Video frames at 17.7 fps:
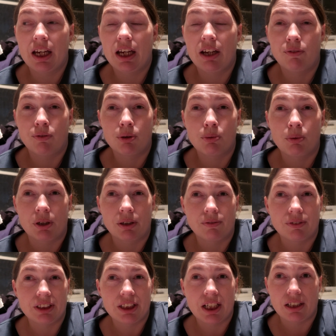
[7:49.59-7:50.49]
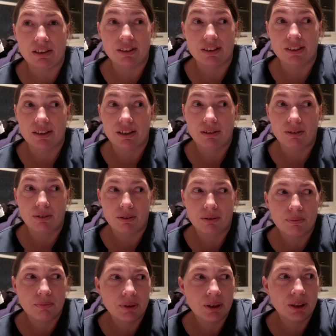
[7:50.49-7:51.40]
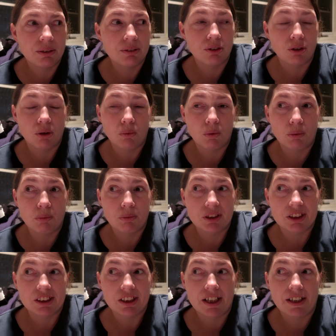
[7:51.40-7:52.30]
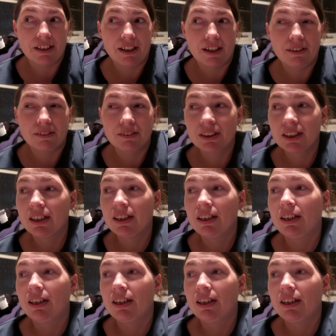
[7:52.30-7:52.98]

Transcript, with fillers: every one of us had to stay at home. No one was allowed out